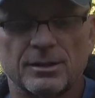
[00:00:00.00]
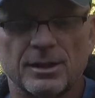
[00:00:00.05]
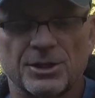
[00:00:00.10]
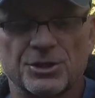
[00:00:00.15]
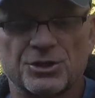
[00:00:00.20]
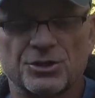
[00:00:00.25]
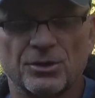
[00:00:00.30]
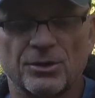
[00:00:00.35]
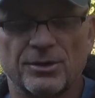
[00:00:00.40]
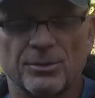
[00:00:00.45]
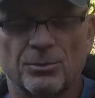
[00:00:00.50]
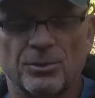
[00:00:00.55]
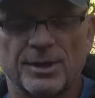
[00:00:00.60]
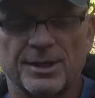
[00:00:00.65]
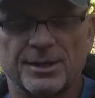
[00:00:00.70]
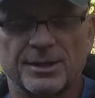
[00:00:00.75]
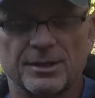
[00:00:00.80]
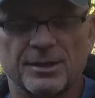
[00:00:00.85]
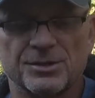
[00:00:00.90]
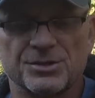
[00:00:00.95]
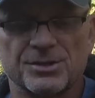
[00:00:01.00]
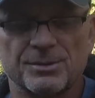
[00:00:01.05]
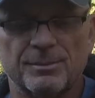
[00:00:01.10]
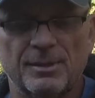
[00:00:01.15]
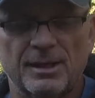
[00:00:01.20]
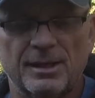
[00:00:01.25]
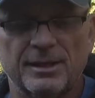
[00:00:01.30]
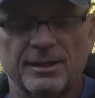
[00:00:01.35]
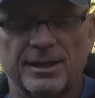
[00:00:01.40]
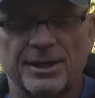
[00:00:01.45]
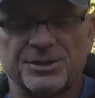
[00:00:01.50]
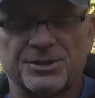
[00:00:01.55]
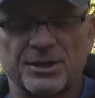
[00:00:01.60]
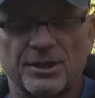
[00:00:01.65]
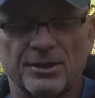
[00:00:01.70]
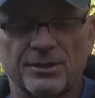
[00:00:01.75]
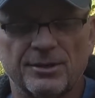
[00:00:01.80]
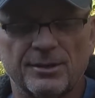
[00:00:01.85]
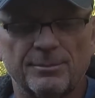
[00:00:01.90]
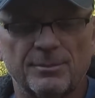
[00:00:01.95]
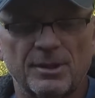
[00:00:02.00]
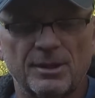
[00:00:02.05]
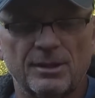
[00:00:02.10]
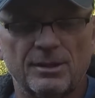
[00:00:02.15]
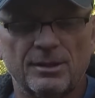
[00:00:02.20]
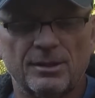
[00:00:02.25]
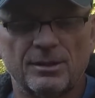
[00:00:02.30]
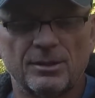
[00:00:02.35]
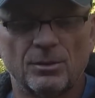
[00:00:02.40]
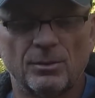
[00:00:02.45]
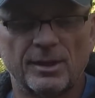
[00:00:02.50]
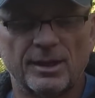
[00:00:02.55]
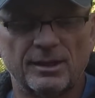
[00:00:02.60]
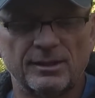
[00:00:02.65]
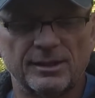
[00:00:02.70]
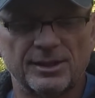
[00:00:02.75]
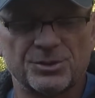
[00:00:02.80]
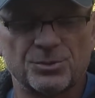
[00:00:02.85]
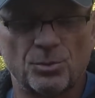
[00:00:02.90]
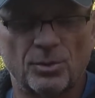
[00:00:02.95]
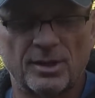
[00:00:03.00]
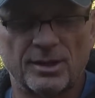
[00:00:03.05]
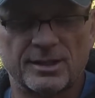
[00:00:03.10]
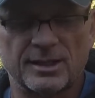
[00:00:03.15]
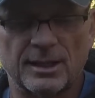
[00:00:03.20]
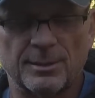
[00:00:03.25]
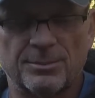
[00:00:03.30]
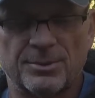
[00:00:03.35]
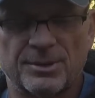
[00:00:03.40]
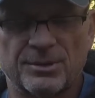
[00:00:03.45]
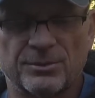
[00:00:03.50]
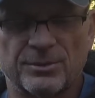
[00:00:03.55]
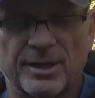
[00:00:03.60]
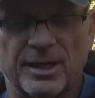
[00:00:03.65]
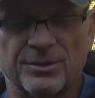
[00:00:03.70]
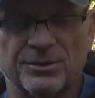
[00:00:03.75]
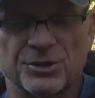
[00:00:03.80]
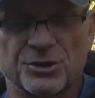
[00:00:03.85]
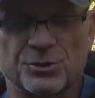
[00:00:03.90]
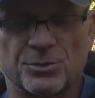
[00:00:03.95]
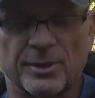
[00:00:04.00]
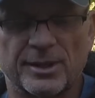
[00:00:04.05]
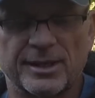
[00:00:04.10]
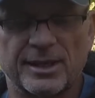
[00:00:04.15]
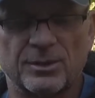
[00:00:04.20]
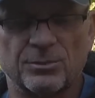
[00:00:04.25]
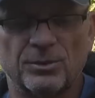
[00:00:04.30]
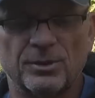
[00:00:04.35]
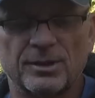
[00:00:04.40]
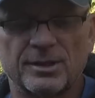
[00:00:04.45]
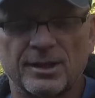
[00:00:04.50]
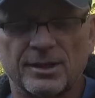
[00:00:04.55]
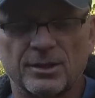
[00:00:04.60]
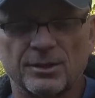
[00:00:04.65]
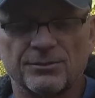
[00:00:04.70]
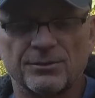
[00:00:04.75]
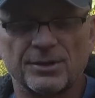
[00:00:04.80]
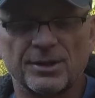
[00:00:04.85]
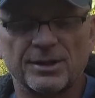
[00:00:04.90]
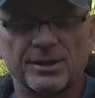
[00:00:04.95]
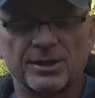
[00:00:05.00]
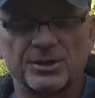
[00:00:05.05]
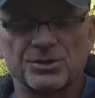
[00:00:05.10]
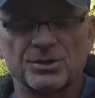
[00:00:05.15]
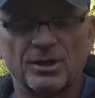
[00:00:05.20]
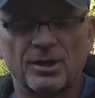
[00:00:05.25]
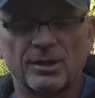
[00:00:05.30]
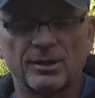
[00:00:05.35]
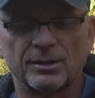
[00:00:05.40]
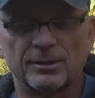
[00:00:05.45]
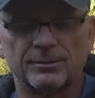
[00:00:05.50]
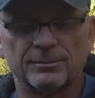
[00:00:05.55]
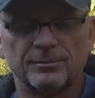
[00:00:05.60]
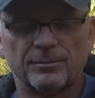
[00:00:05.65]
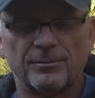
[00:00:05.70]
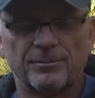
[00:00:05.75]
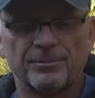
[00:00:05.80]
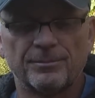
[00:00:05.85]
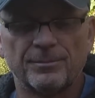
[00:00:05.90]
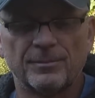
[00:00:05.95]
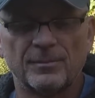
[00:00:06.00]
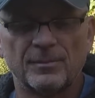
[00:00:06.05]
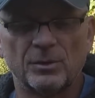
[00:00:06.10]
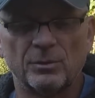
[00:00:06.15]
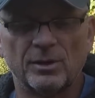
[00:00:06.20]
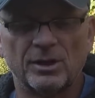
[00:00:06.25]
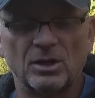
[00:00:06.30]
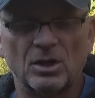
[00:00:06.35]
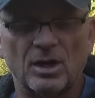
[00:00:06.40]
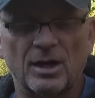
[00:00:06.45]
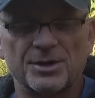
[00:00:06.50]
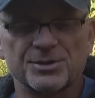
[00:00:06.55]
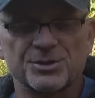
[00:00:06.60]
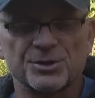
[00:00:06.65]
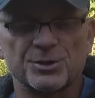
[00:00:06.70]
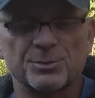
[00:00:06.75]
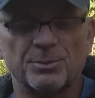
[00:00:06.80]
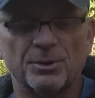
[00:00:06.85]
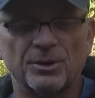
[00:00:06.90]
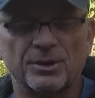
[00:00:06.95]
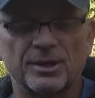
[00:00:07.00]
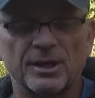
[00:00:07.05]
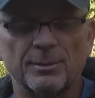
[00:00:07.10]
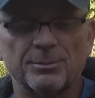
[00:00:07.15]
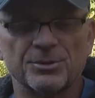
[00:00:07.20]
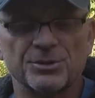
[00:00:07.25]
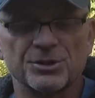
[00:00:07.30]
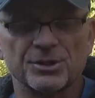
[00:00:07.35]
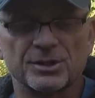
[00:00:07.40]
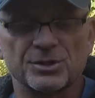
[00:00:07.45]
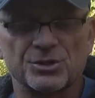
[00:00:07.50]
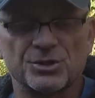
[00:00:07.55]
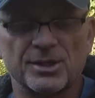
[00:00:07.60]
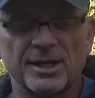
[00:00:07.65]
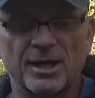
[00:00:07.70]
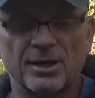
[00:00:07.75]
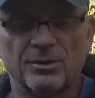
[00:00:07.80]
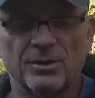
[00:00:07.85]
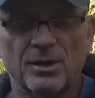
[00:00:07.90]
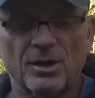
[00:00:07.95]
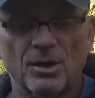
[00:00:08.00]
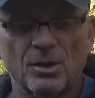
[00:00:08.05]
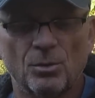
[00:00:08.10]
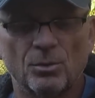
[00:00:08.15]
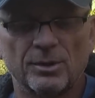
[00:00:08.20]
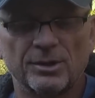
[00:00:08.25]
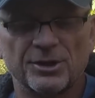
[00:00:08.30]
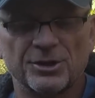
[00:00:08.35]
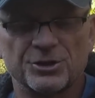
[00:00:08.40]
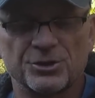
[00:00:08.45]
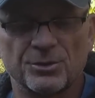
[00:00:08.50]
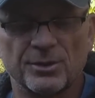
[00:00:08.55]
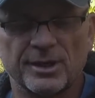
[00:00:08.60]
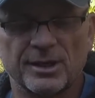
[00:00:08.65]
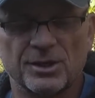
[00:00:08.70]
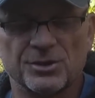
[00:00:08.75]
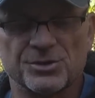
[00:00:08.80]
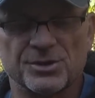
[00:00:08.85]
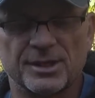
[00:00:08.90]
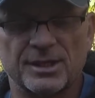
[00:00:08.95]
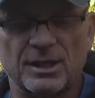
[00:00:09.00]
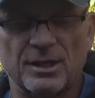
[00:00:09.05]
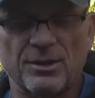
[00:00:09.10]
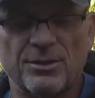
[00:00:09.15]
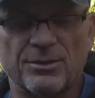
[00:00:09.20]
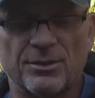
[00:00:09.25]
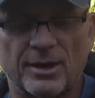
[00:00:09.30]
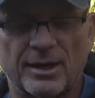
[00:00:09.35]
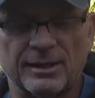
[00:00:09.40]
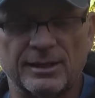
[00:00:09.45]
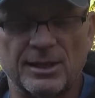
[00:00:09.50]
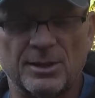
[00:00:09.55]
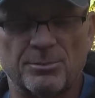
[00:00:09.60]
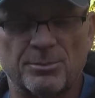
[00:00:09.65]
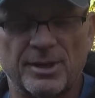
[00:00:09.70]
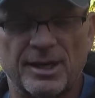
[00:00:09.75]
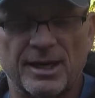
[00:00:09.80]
I show them what it is. I tell them, well, let's walk up and around this way and we'll cut over to the next hauler. Well, Austin spoke up and took us down one of the trails that he thought led